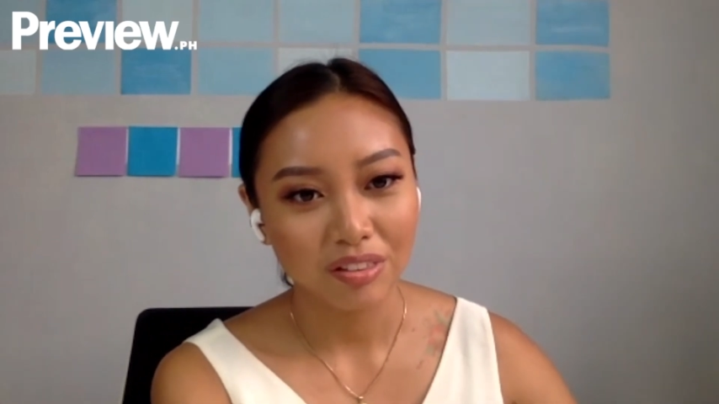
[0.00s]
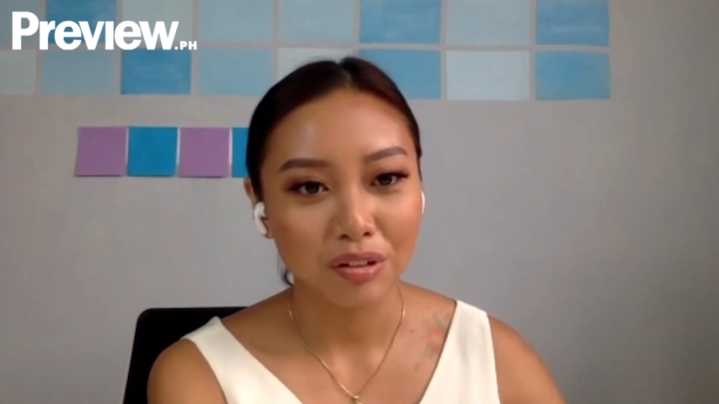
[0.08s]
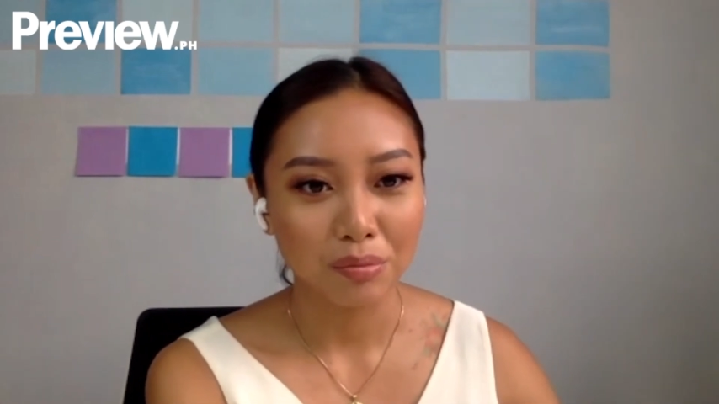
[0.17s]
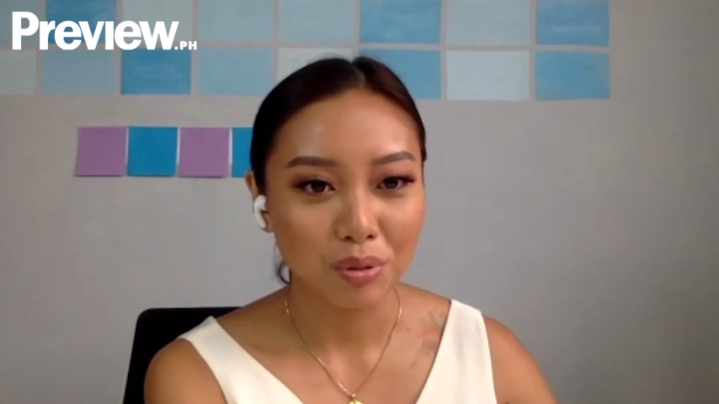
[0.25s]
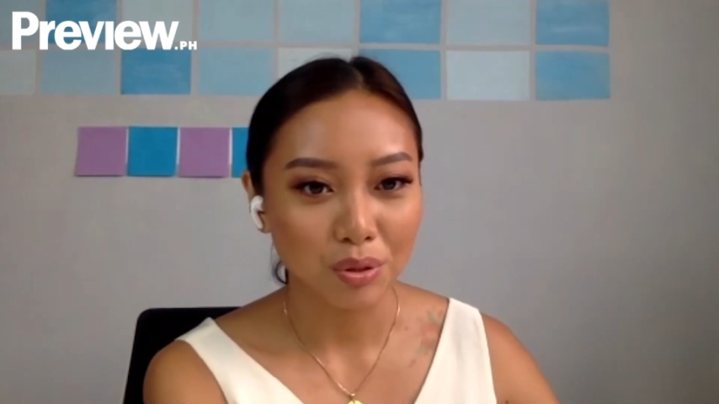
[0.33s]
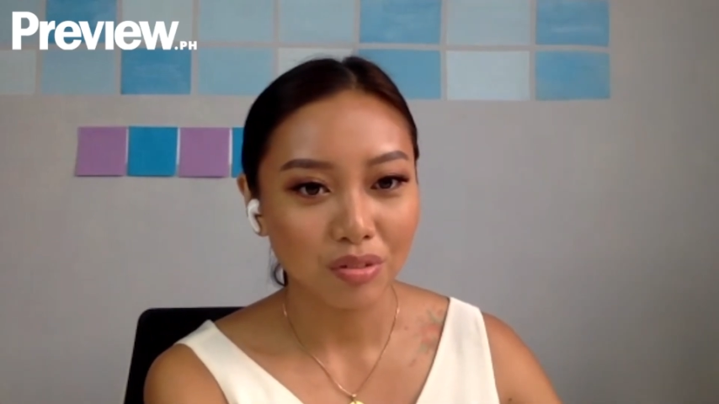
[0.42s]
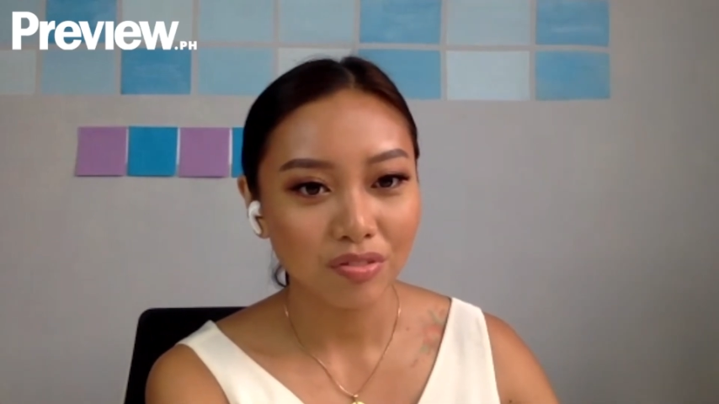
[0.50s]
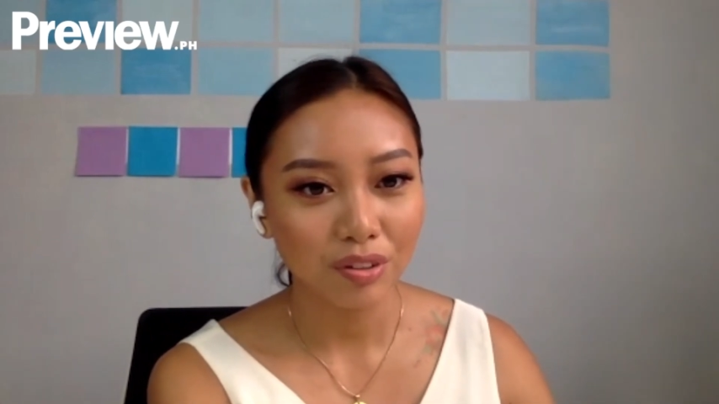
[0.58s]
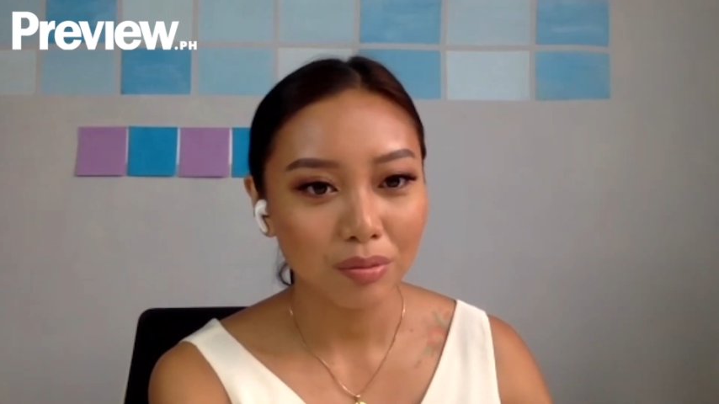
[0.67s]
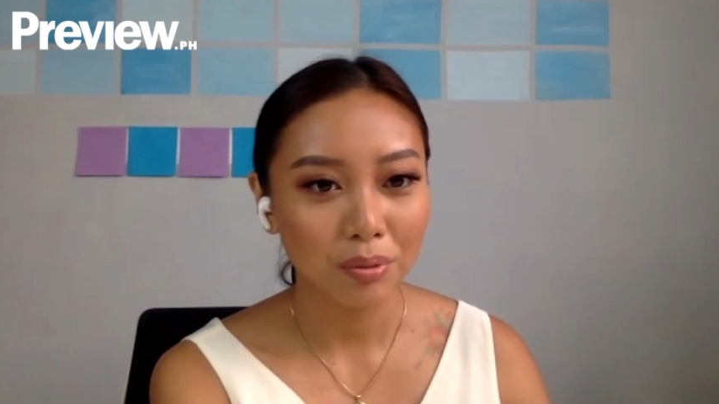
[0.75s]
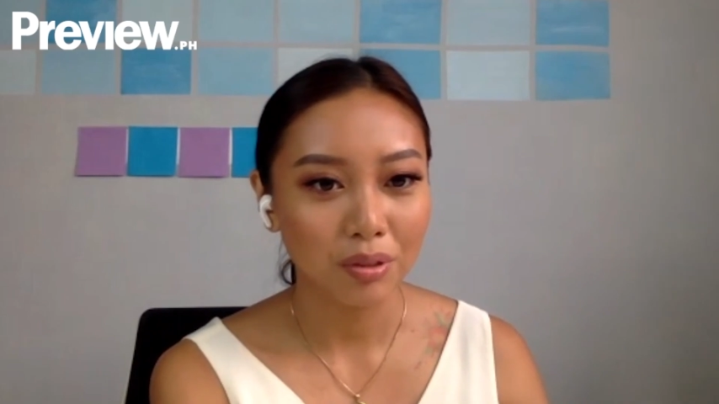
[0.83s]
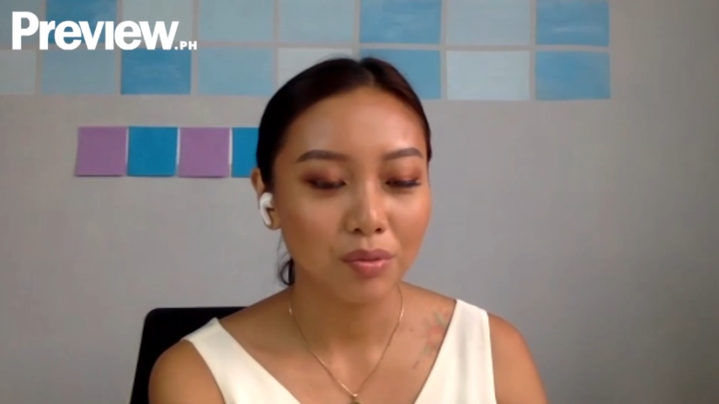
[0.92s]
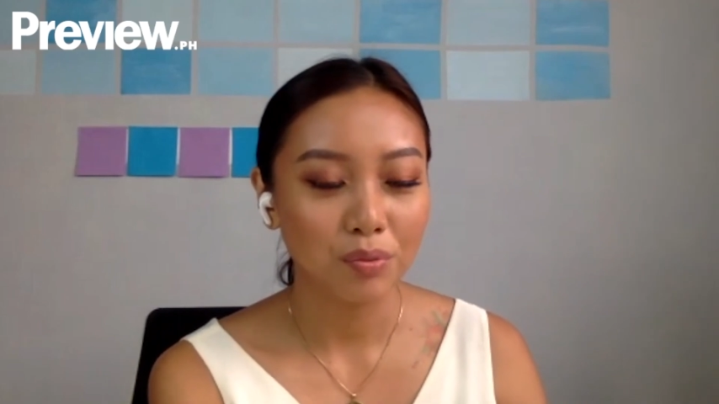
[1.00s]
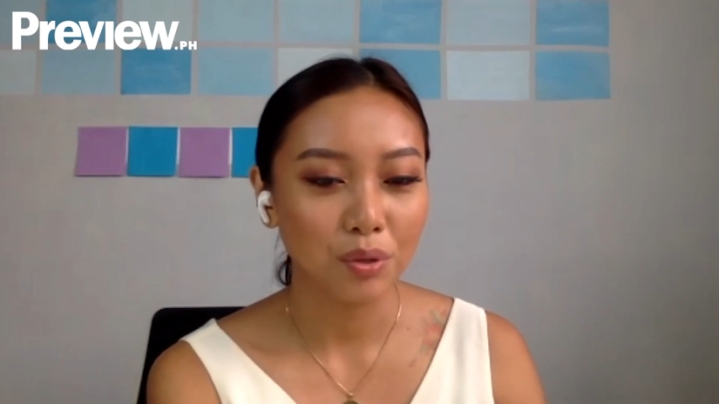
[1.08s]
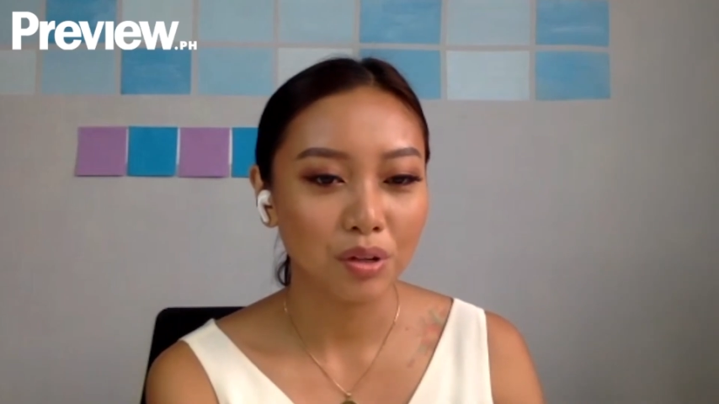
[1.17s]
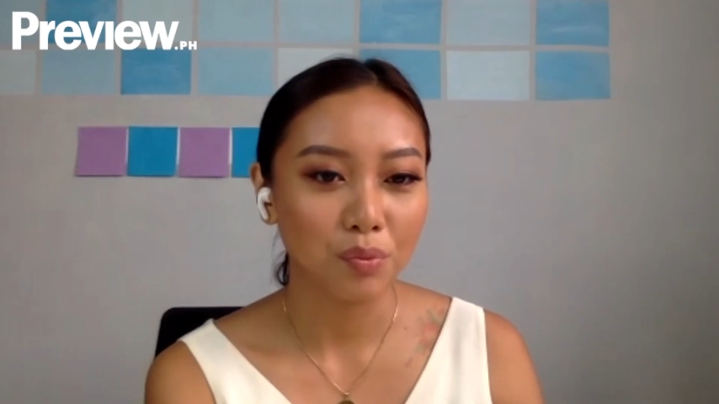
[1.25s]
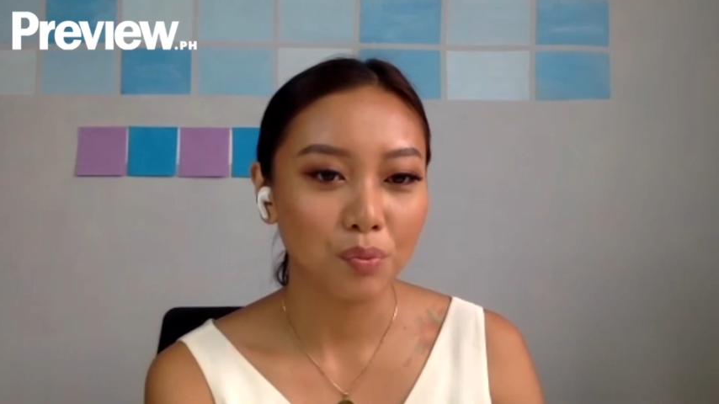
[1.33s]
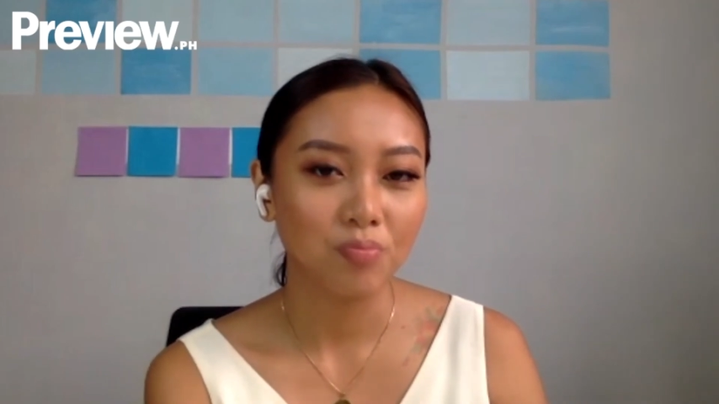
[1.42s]
that they're beautiful, but
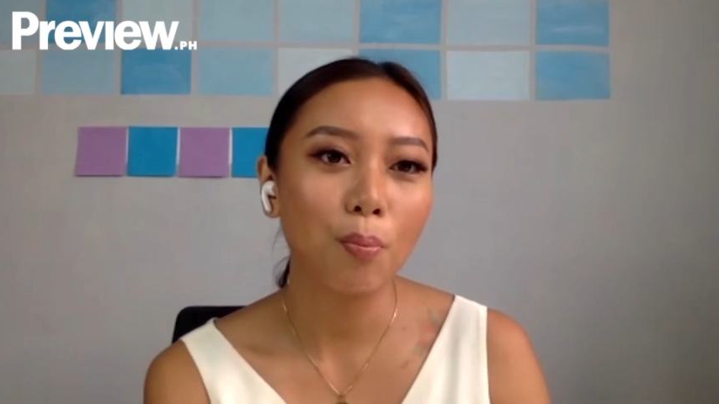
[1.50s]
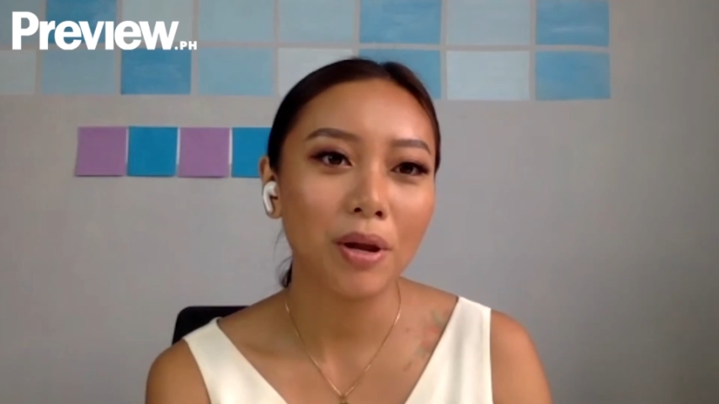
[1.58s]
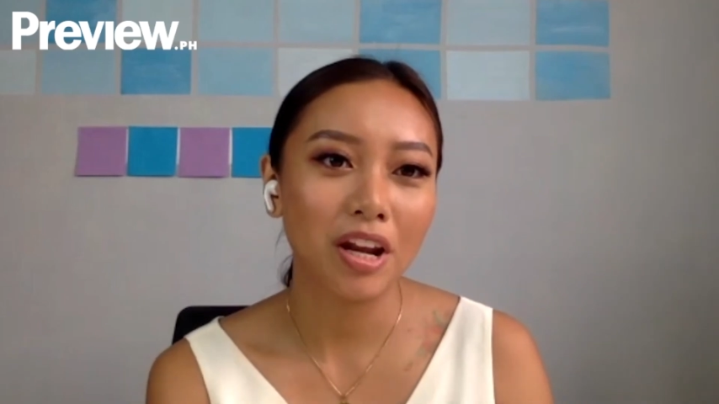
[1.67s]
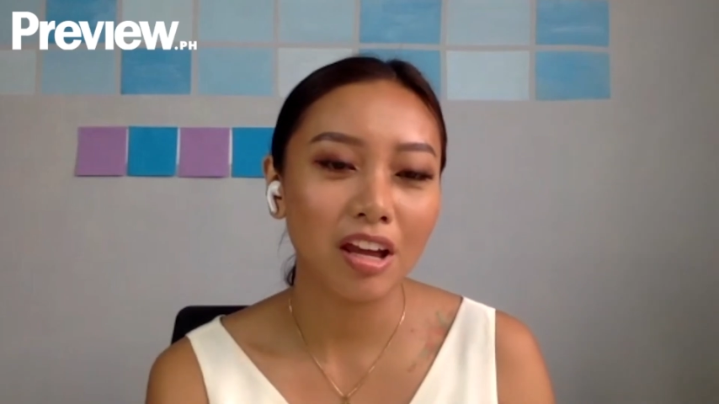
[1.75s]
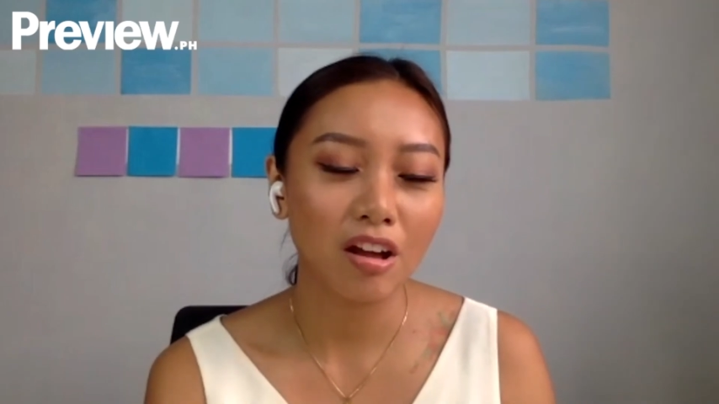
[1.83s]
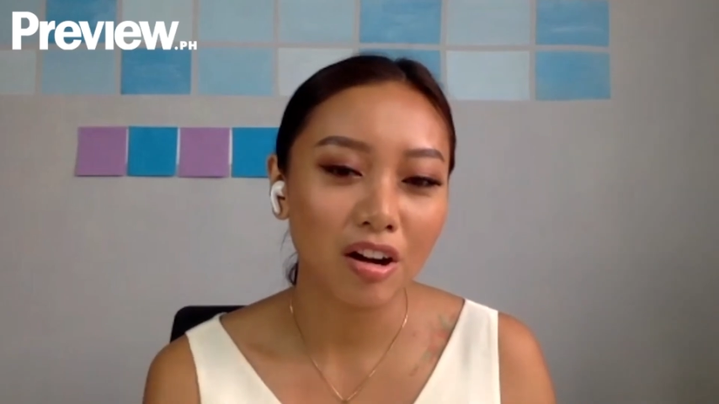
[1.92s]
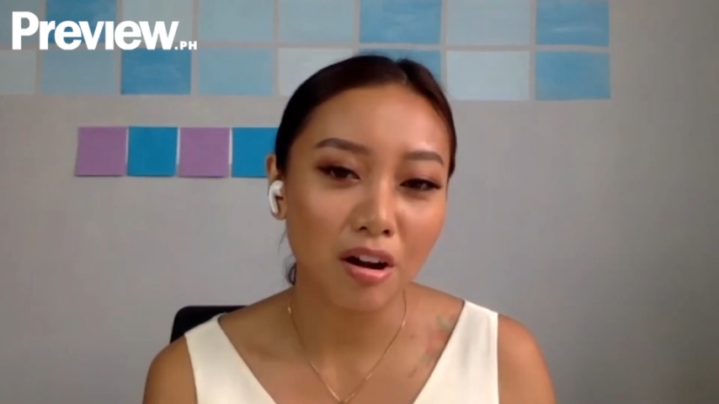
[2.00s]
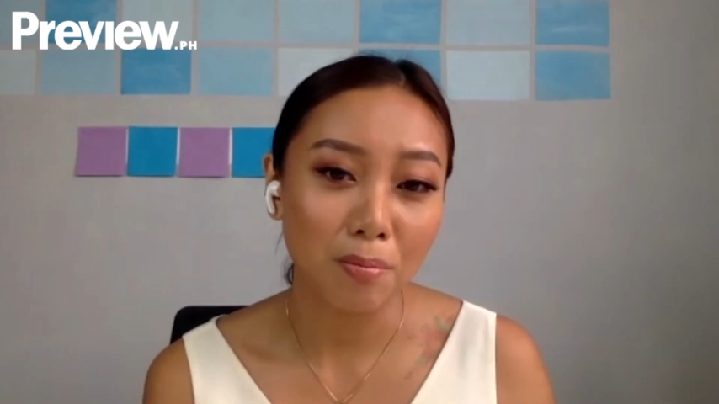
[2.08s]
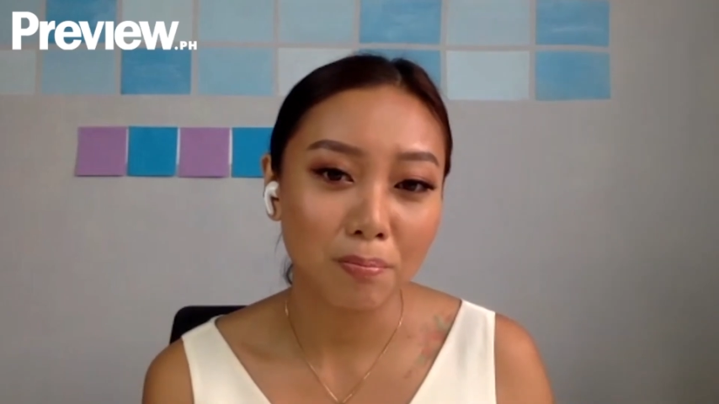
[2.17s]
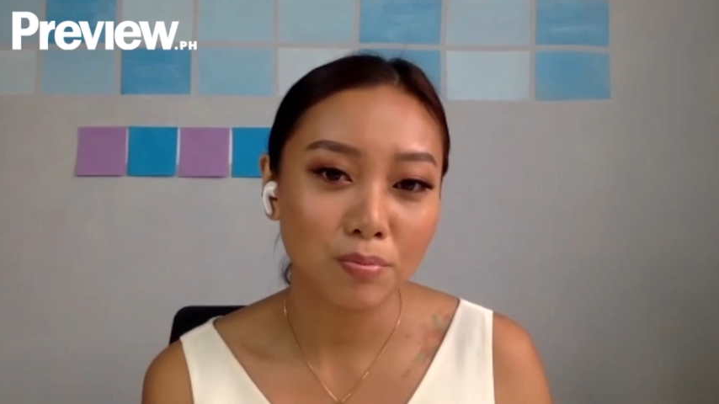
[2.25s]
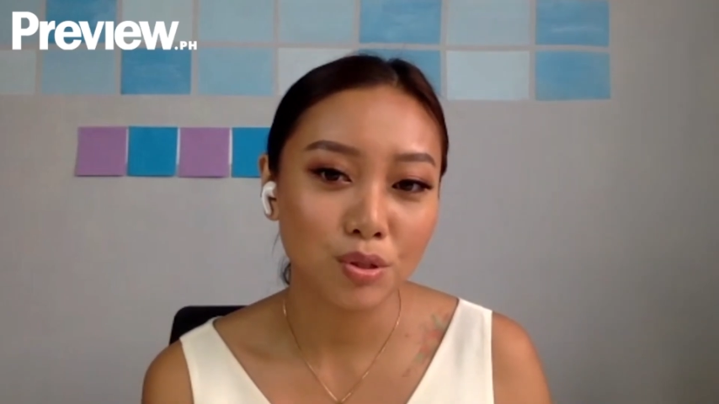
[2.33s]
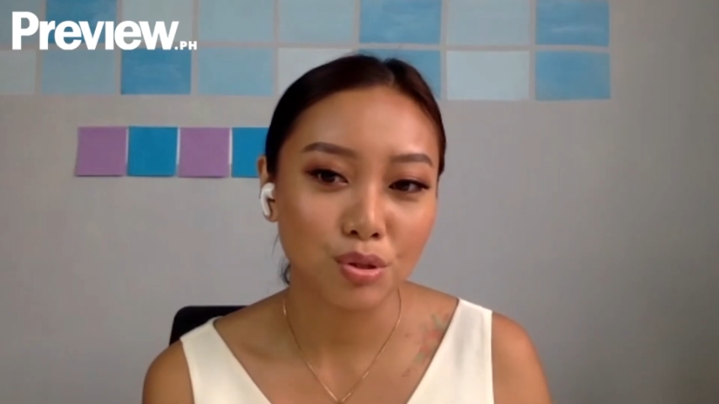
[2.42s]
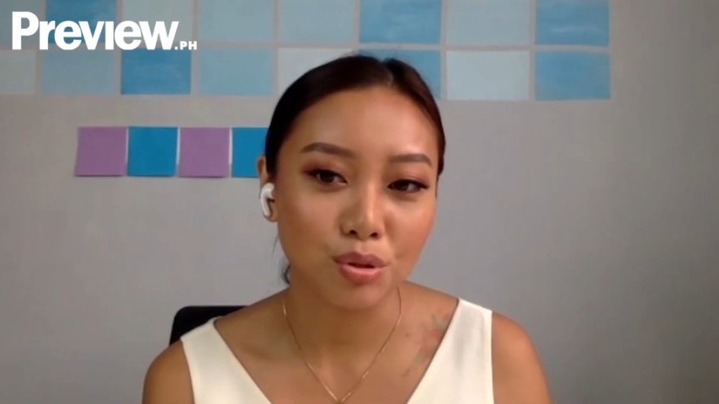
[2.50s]
we're opening it up